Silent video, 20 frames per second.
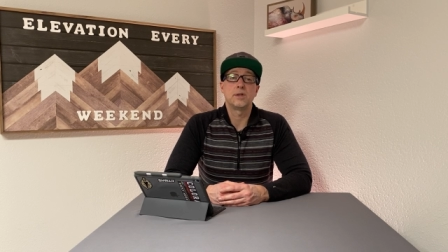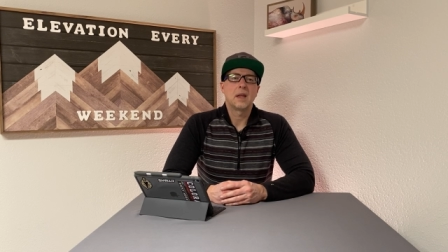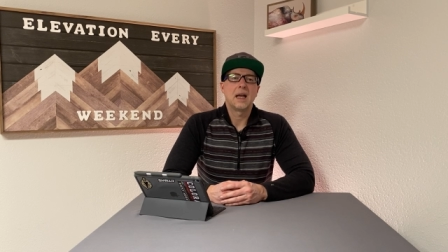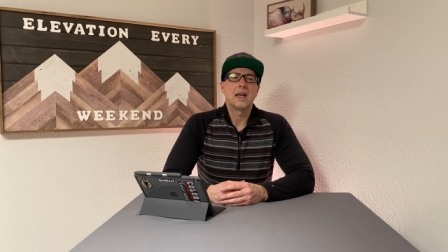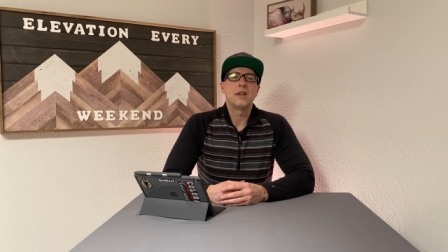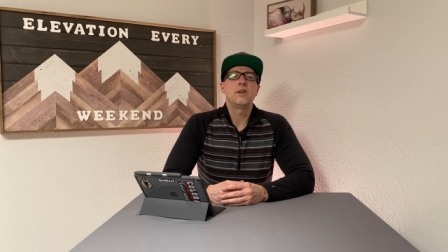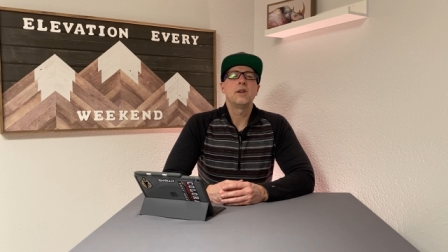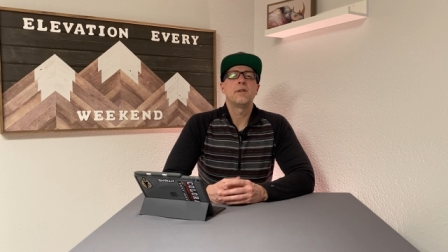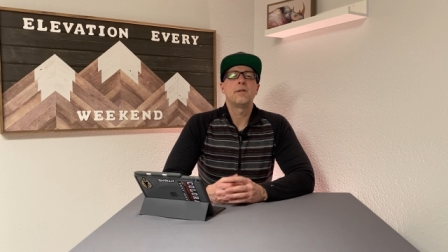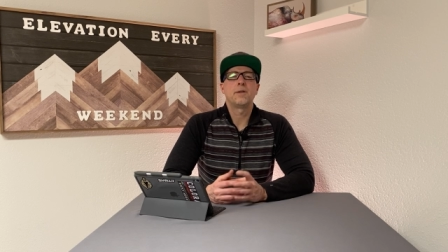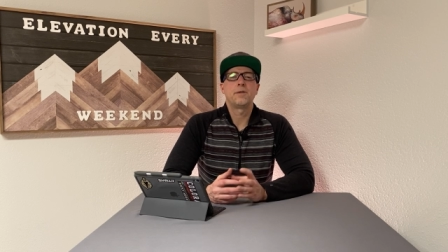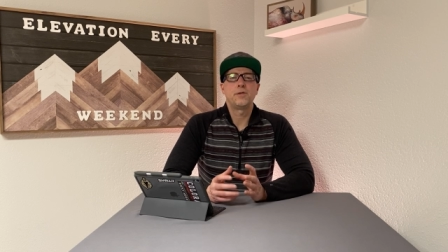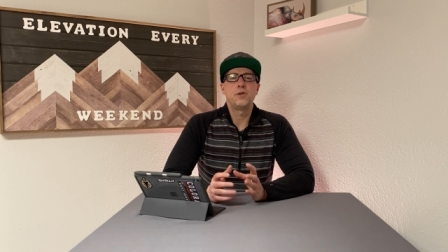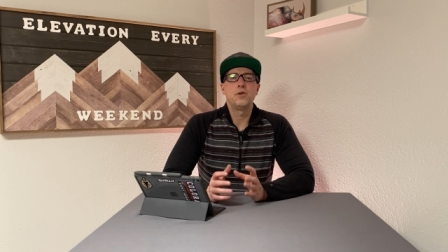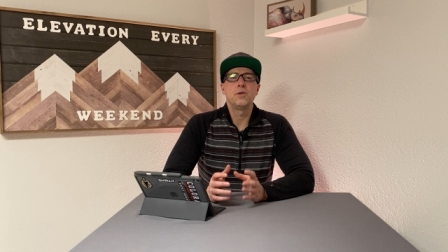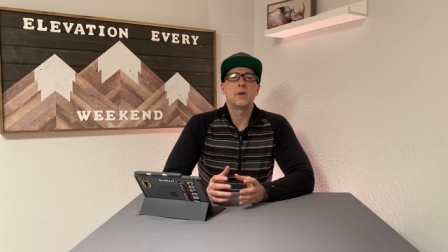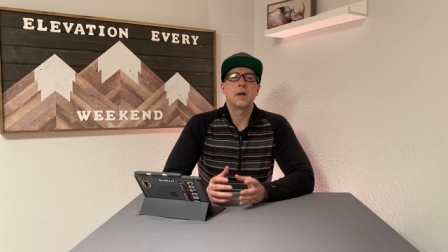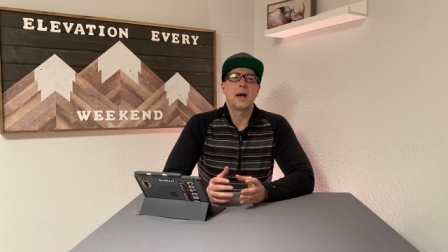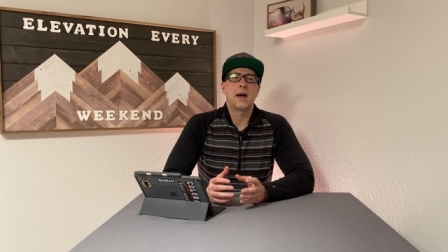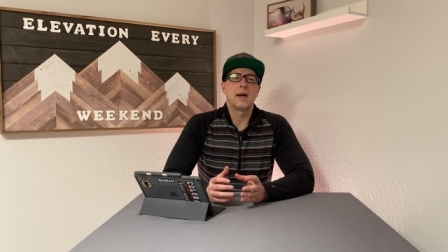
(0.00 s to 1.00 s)
So I do have a
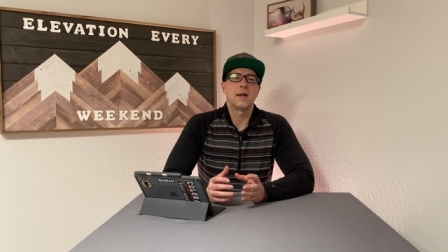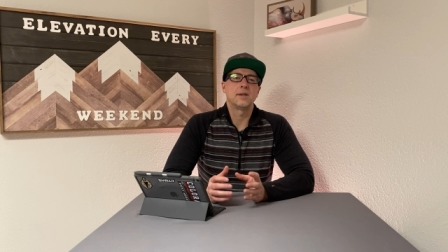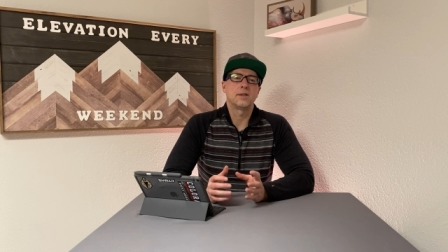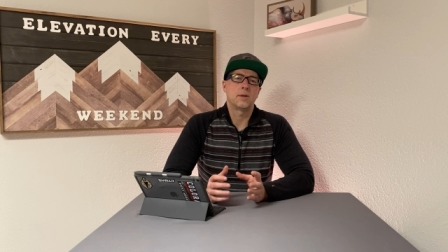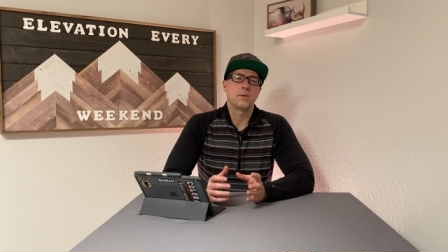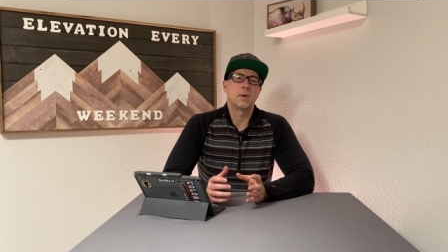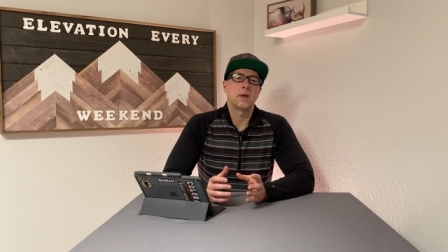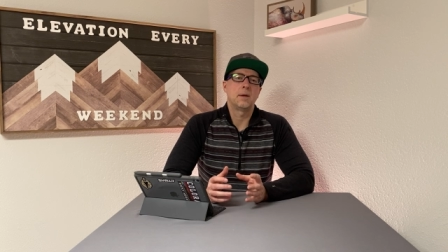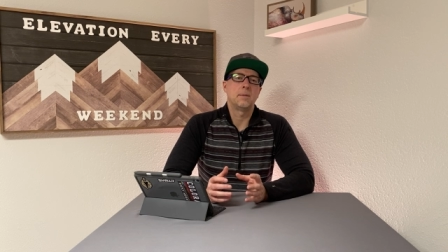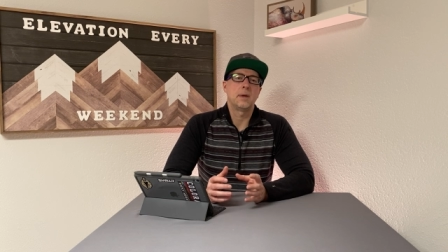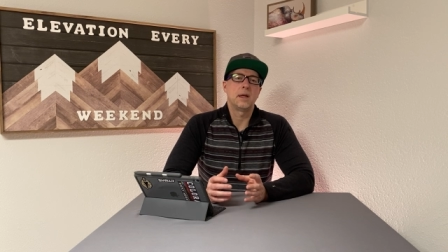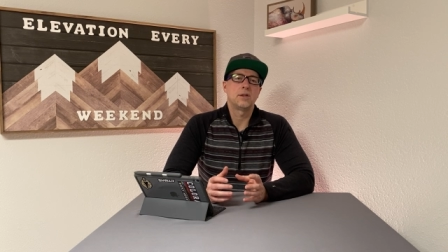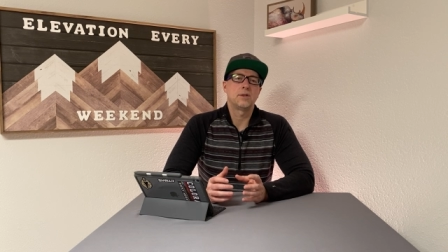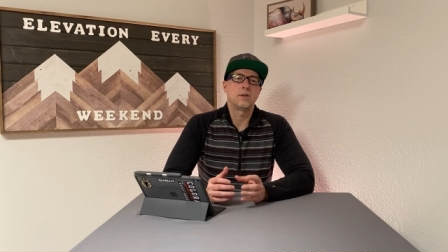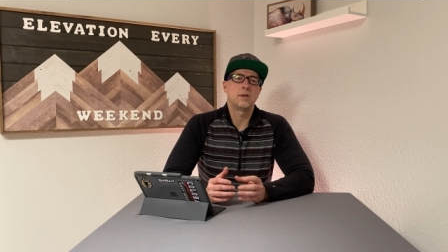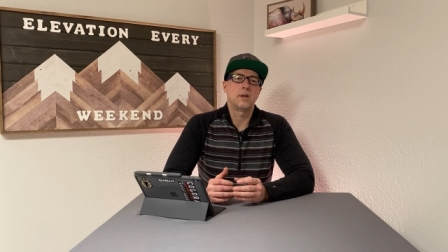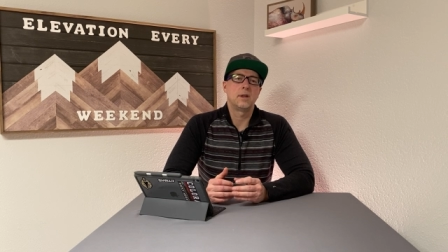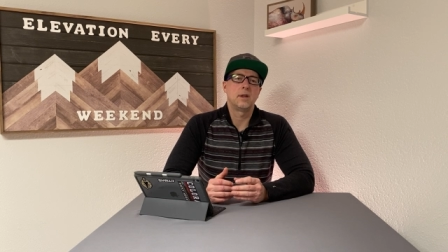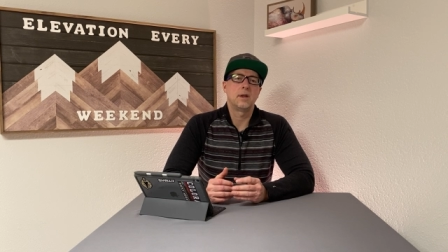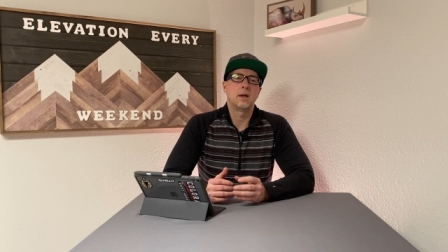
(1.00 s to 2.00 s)
few cons I want to
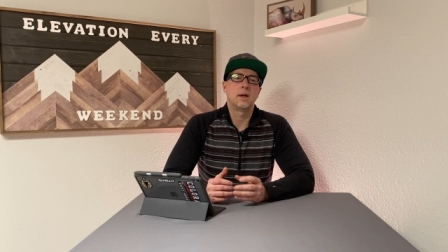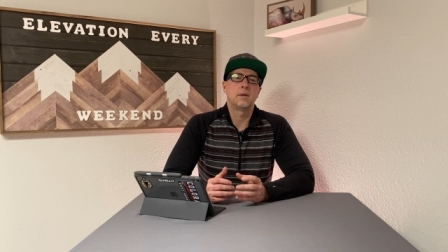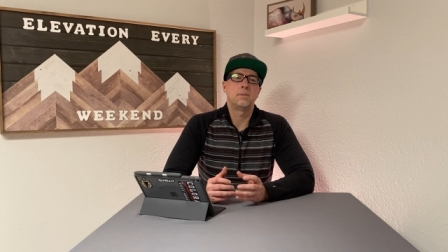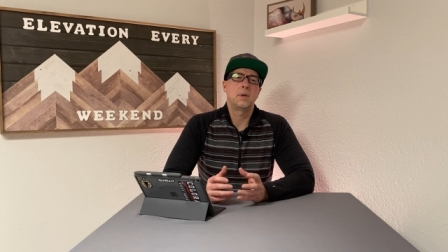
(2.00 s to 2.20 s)
mention.